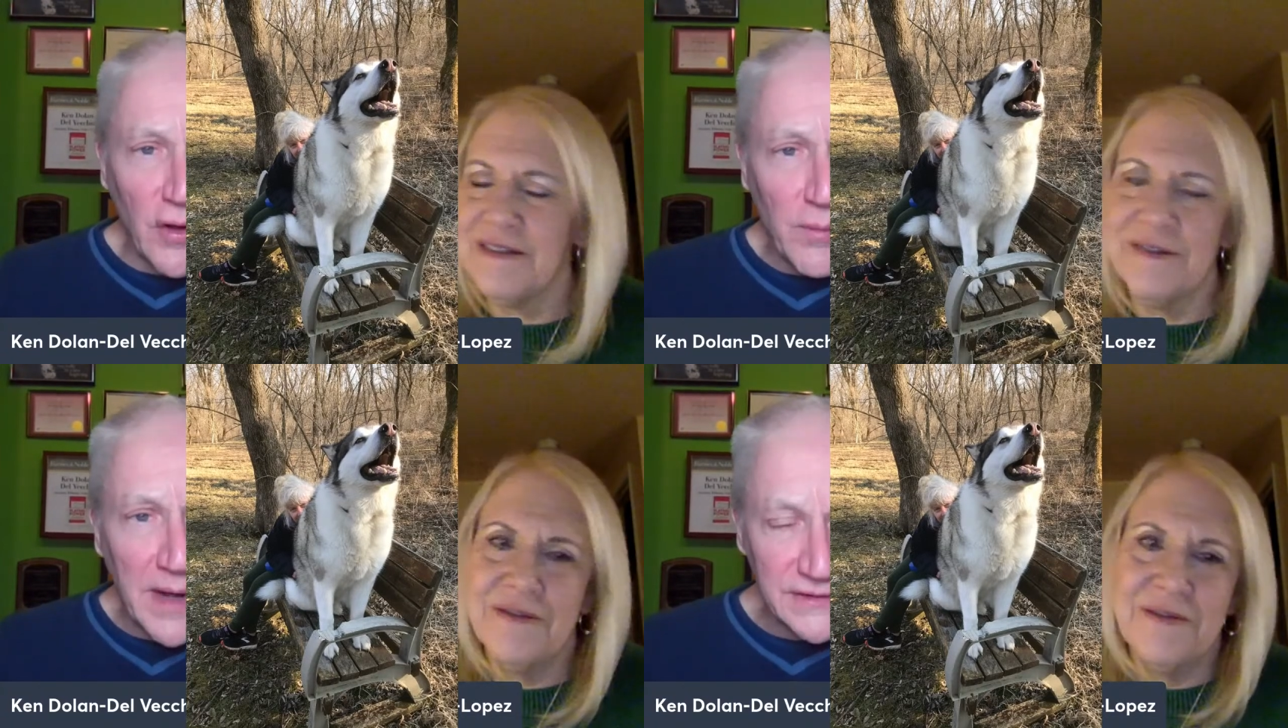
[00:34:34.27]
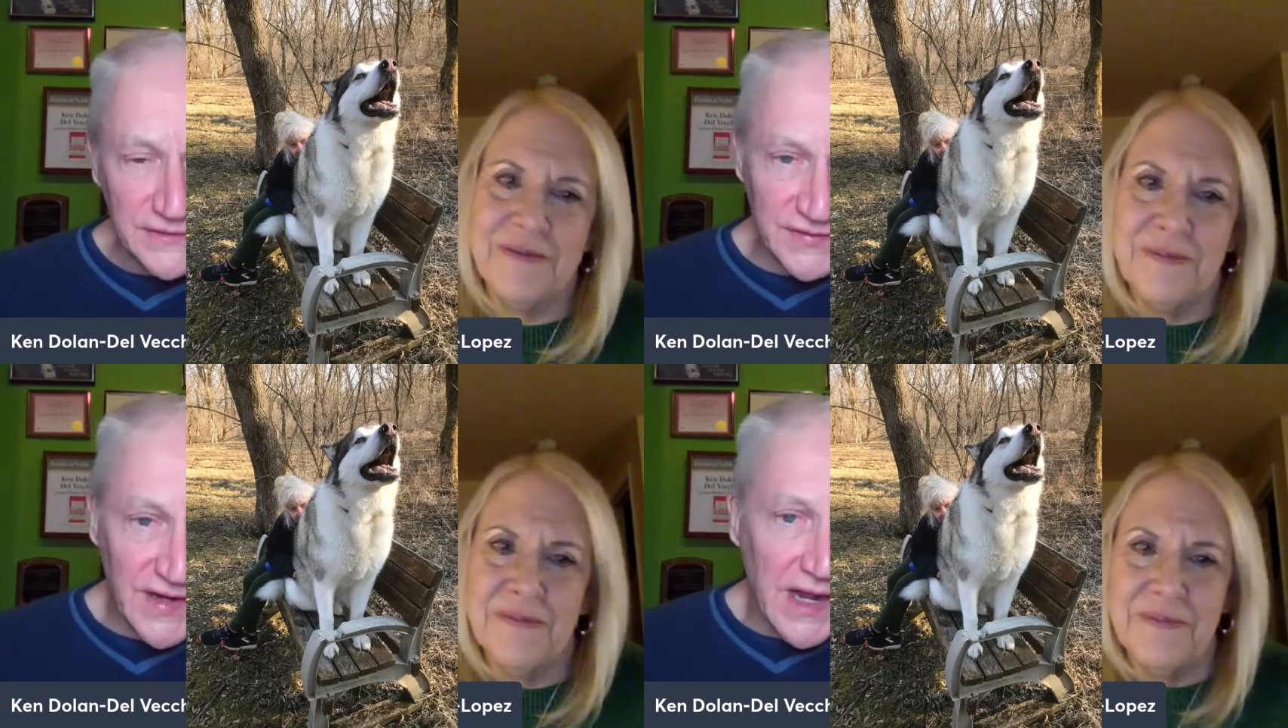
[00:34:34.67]
so
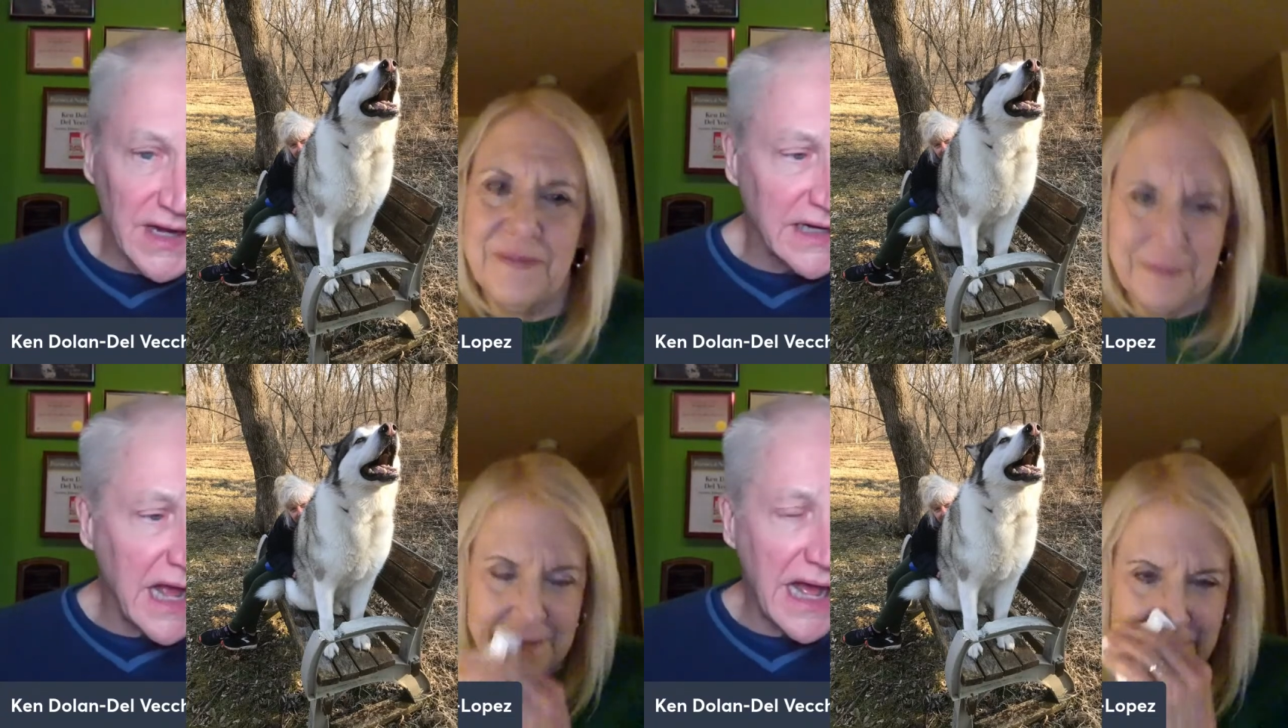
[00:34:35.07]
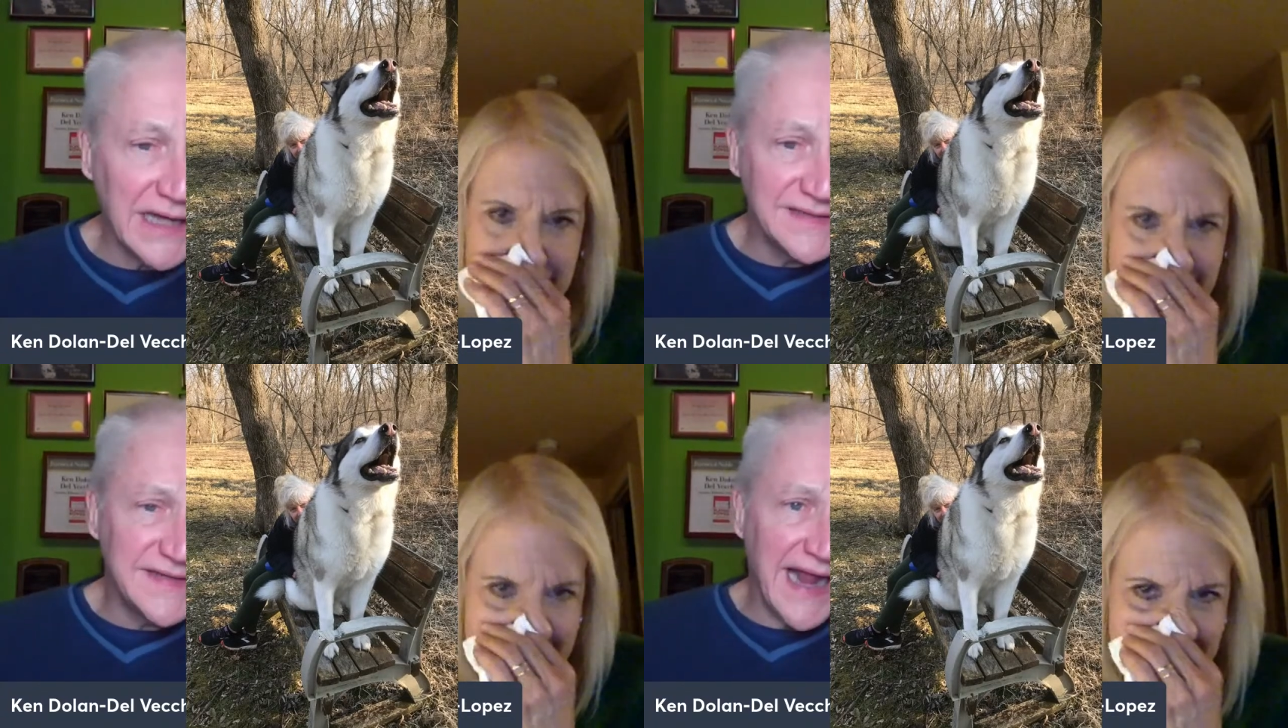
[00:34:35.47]
much
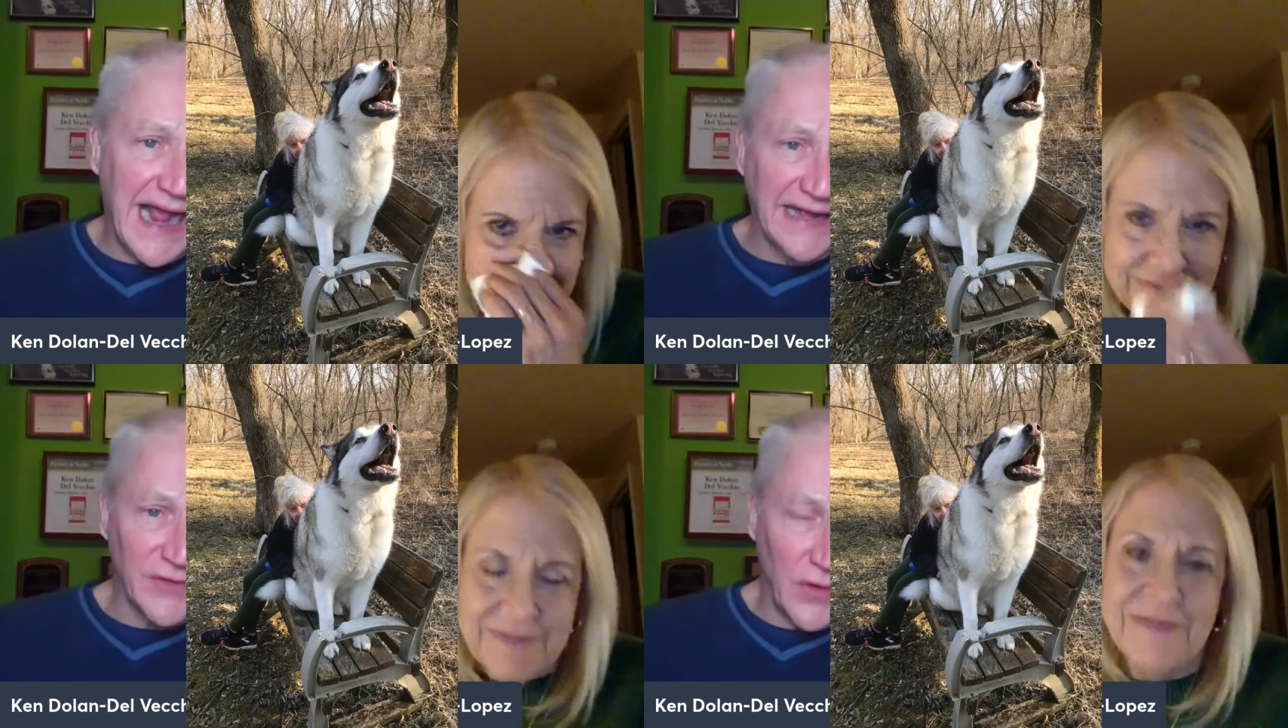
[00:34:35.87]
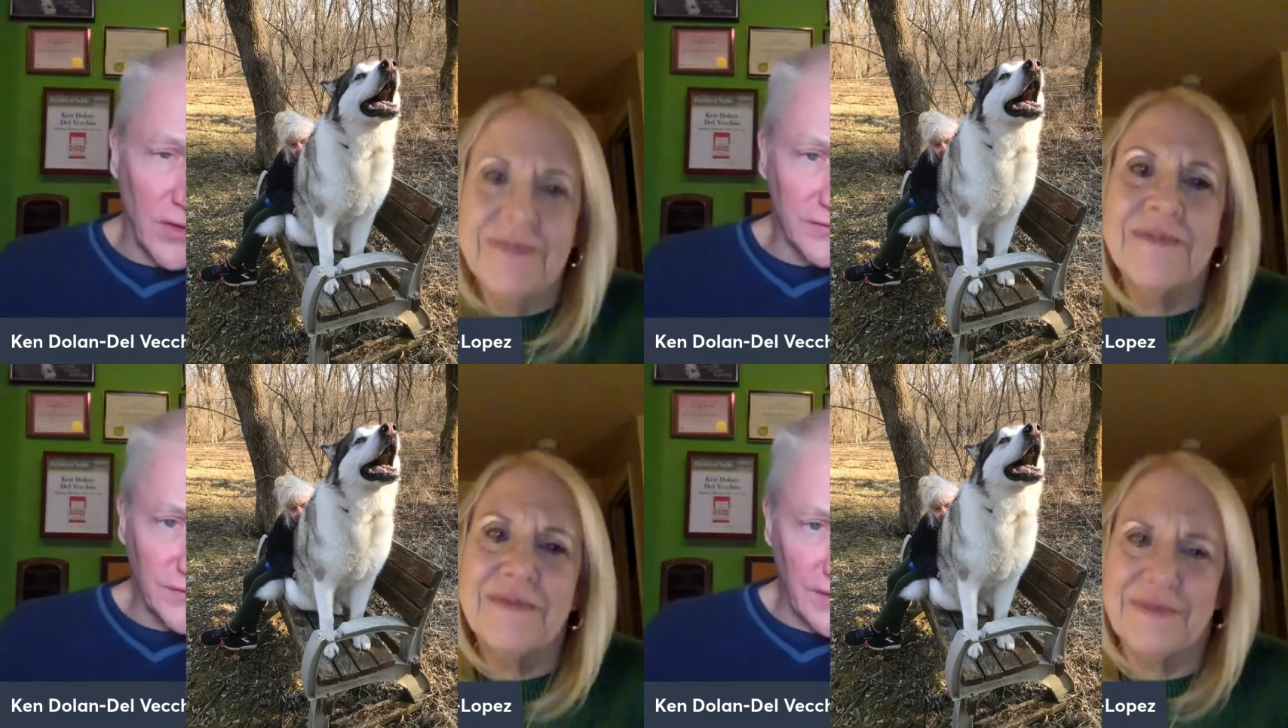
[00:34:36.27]
contact
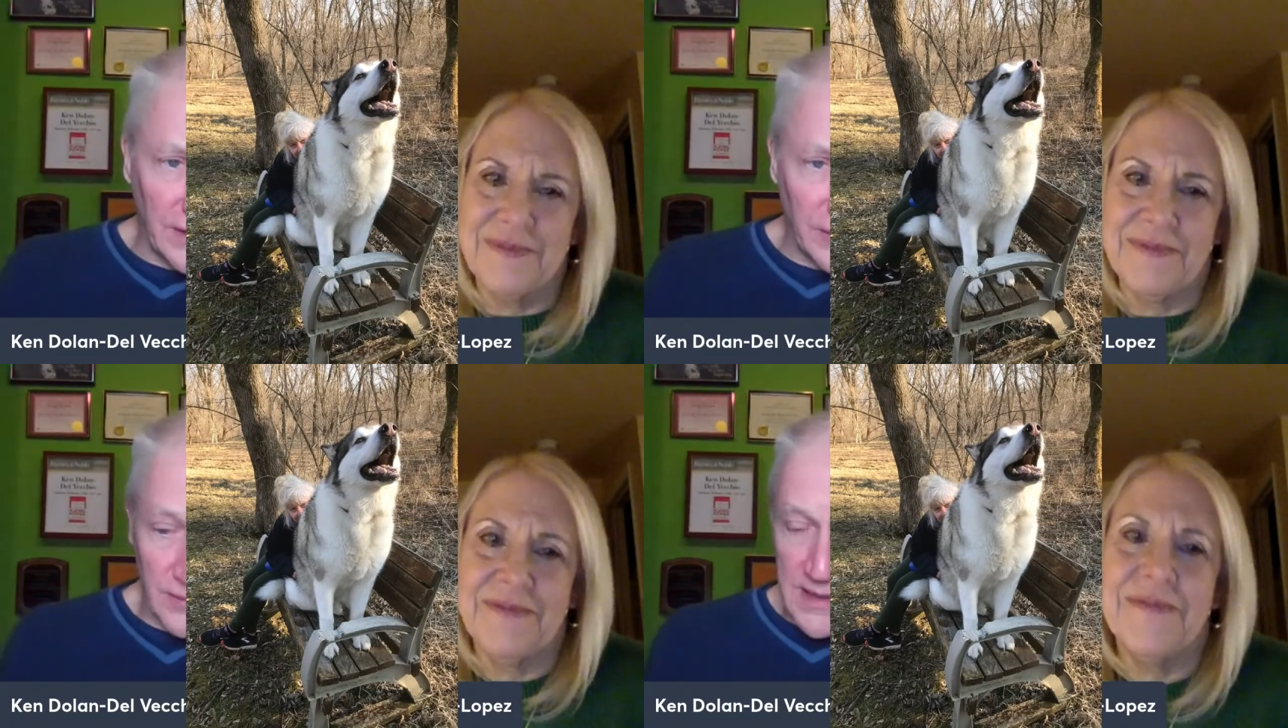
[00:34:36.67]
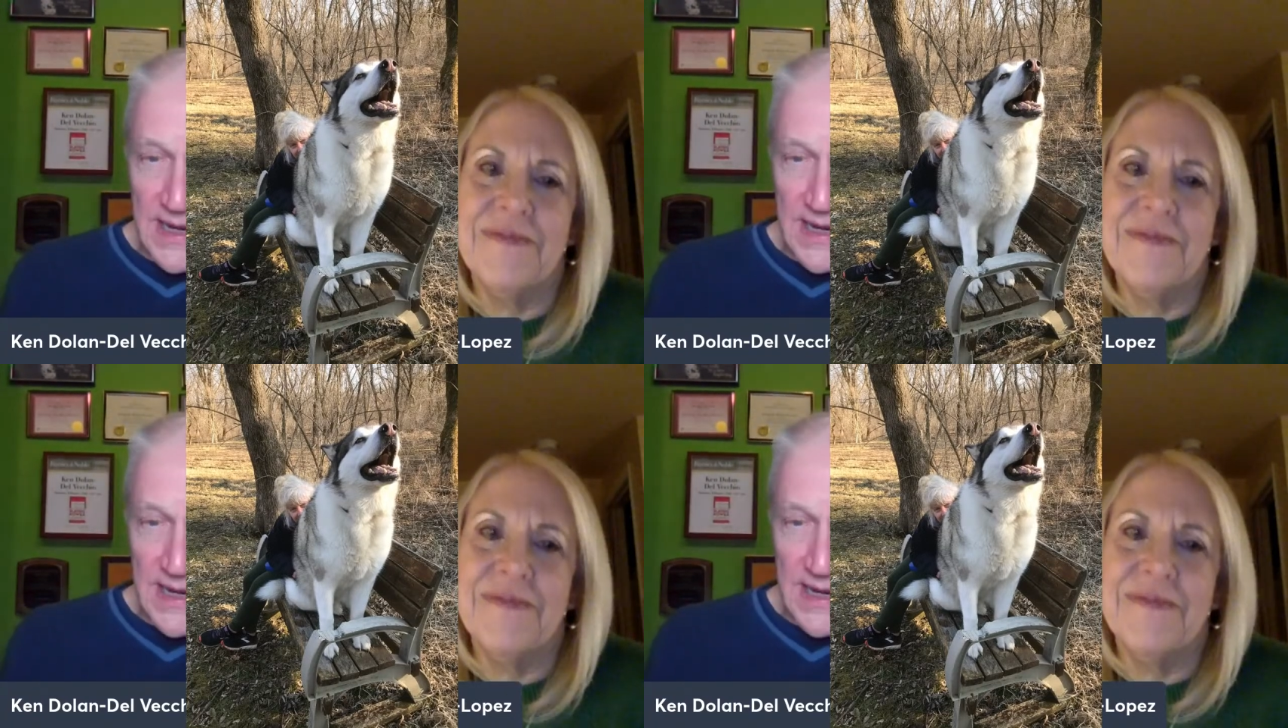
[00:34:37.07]
also